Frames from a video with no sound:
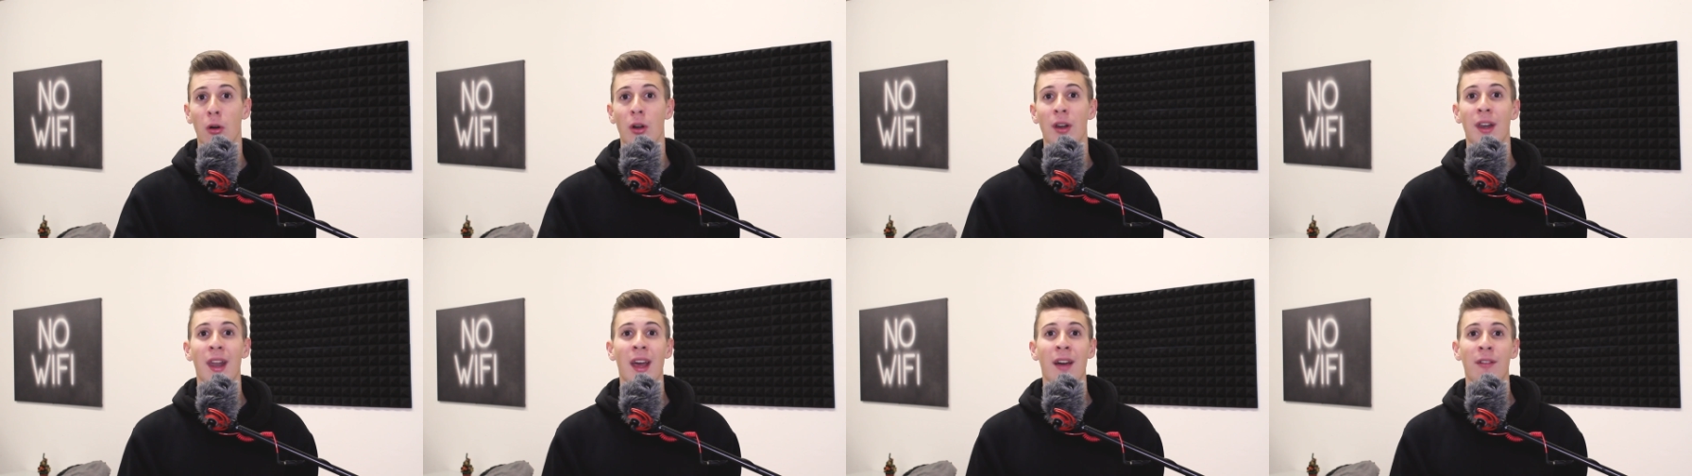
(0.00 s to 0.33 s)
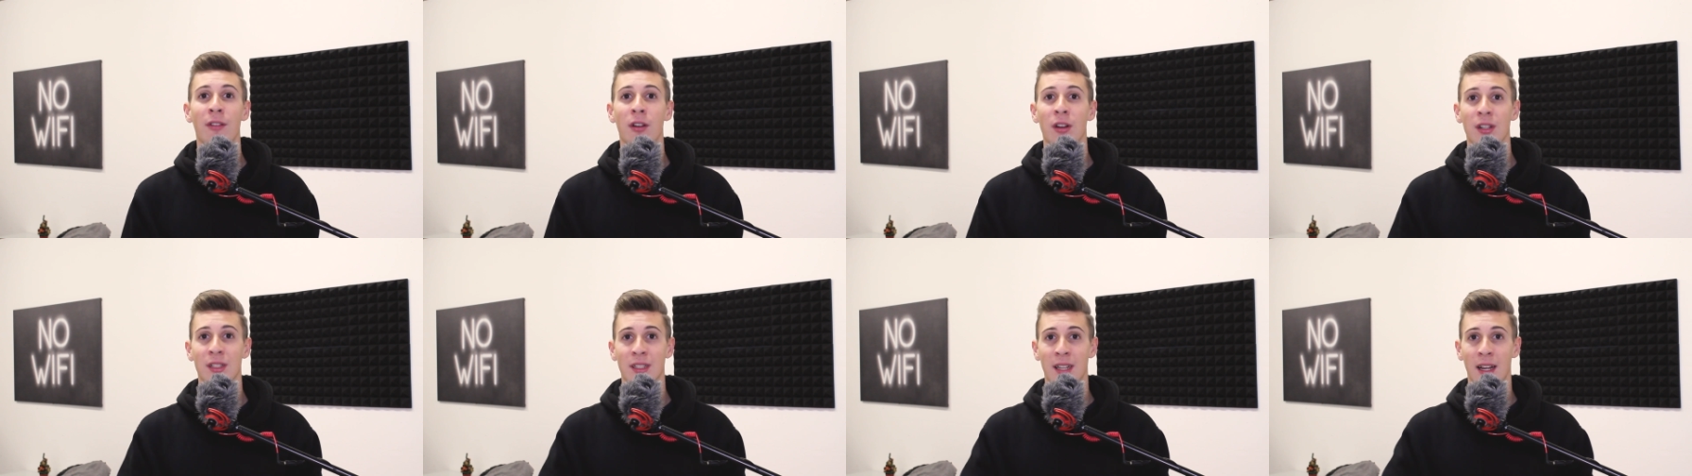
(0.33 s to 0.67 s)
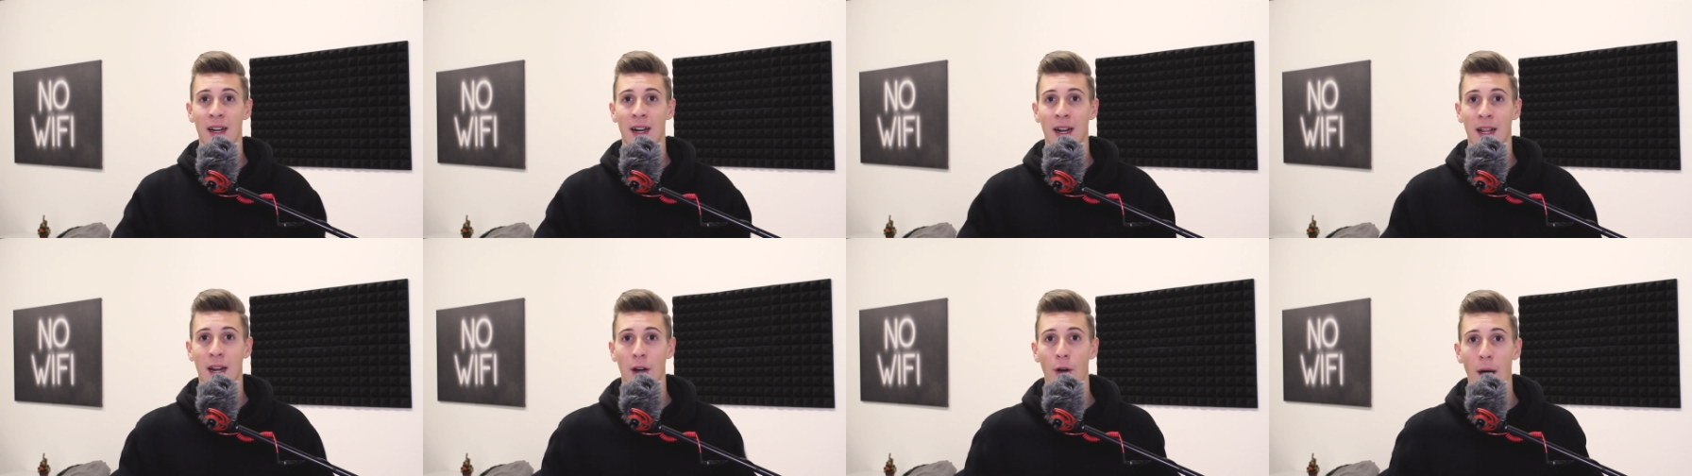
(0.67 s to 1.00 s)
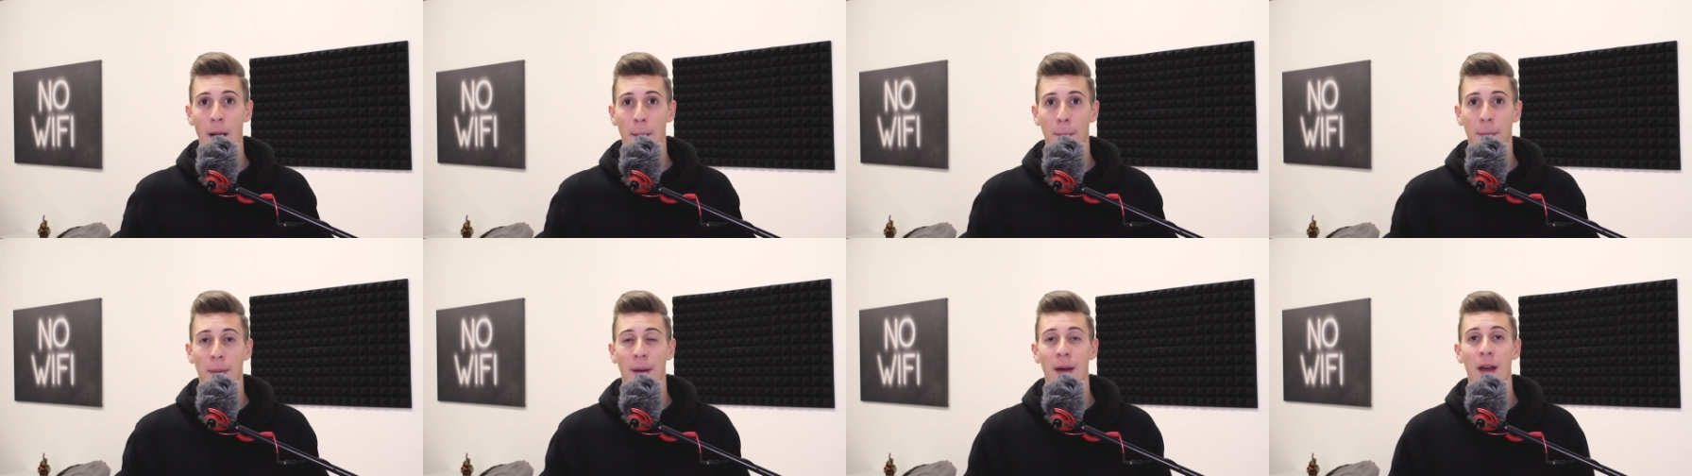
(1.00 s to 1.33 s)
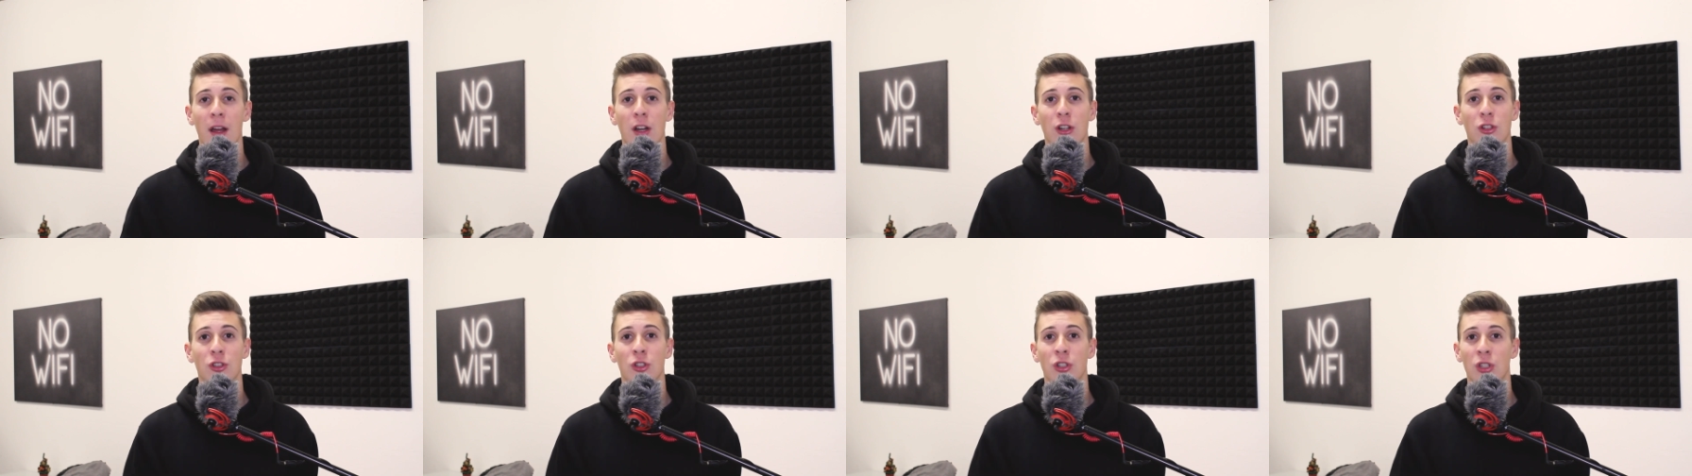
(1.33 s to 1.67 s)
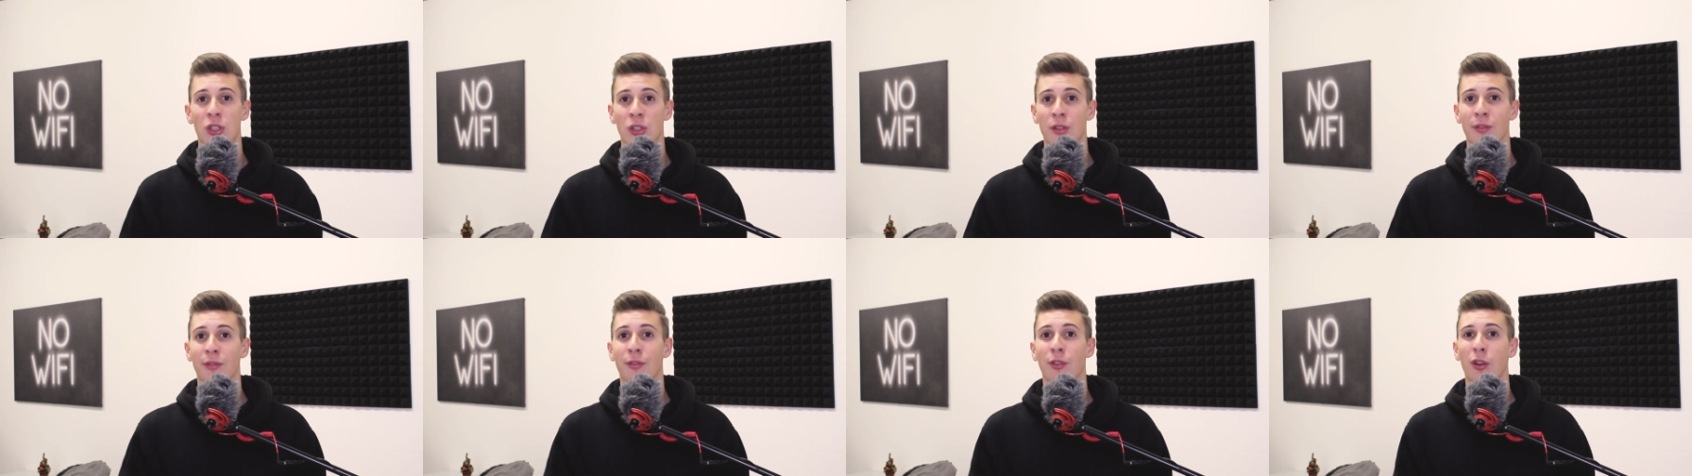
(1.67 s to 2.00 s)
Never sell crap
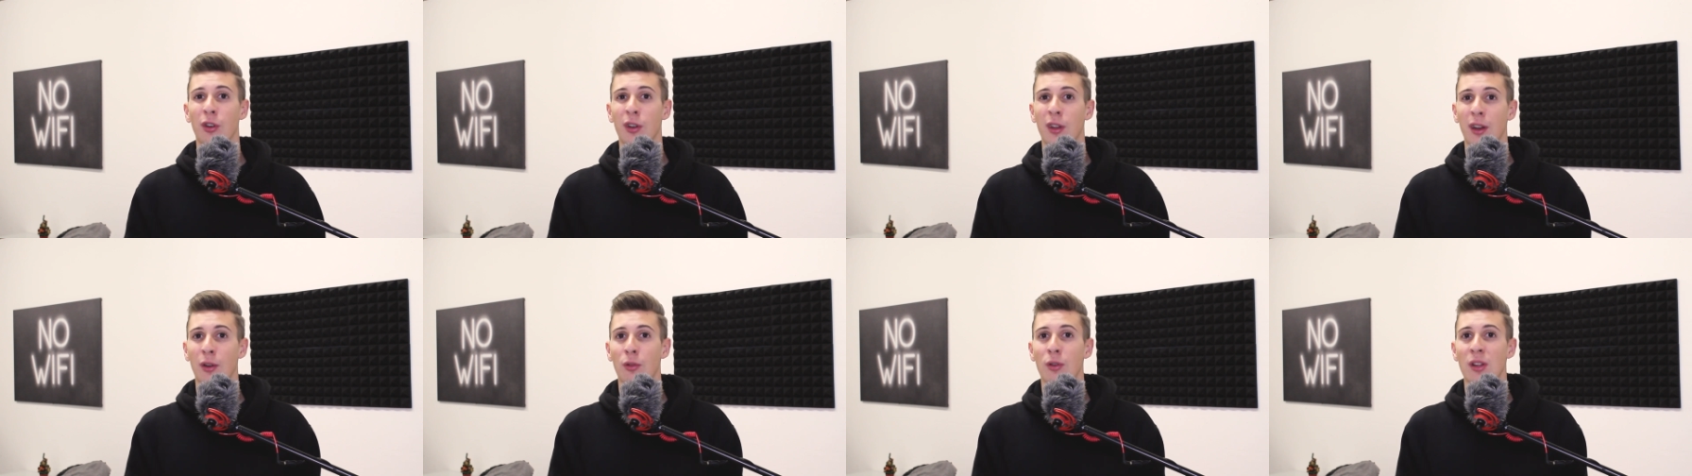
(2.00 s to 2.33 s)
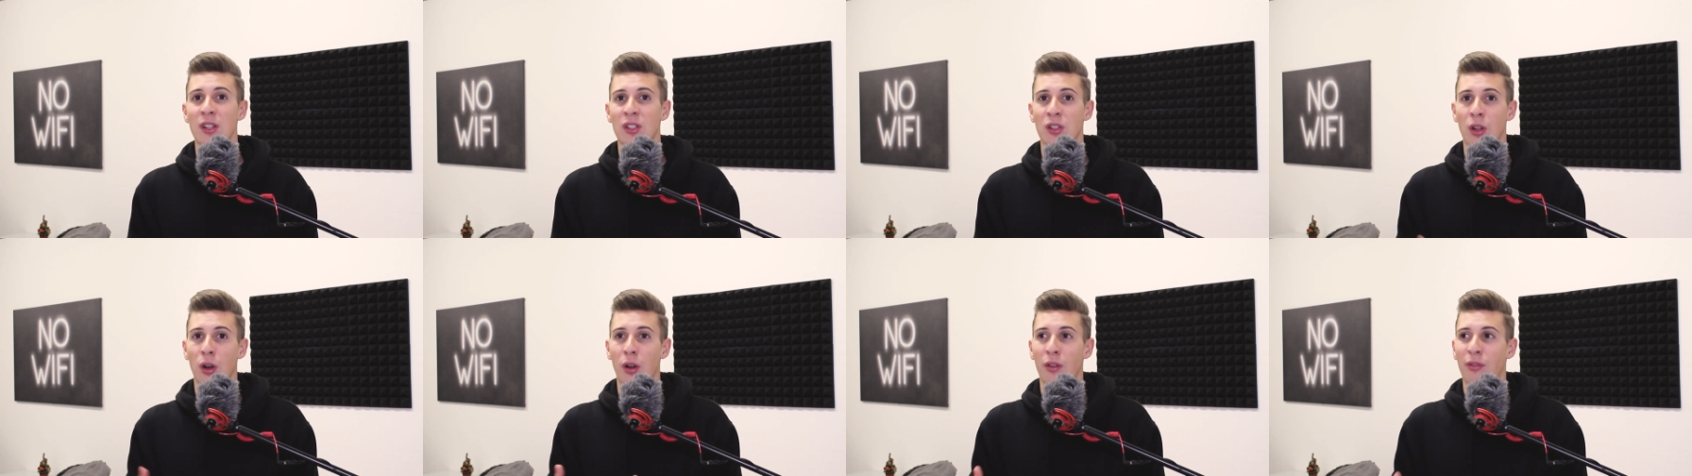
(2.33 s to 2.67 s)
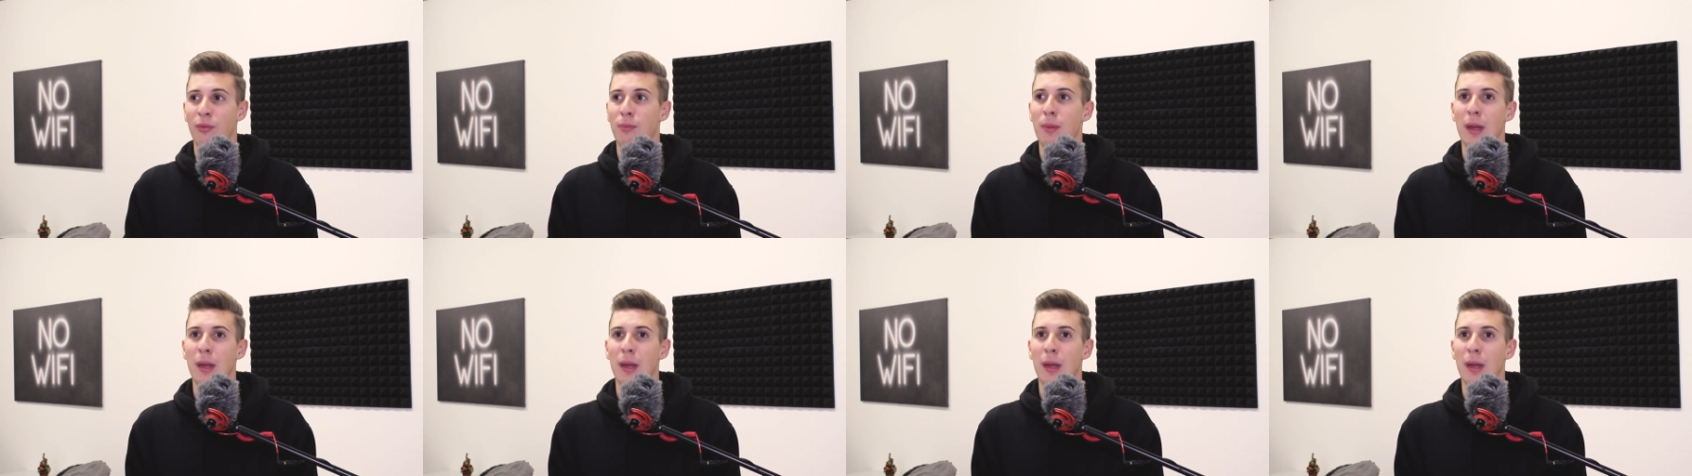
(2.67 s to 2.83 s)
just for the reason of